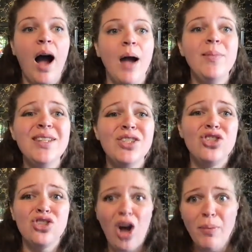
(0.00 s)
I'm going to
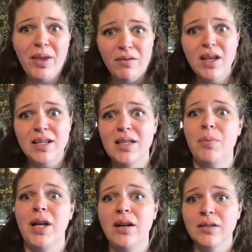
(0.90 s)
stop giving it to
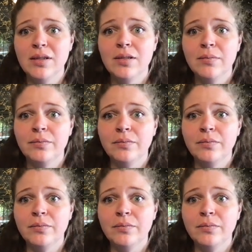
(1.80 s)
somebody else.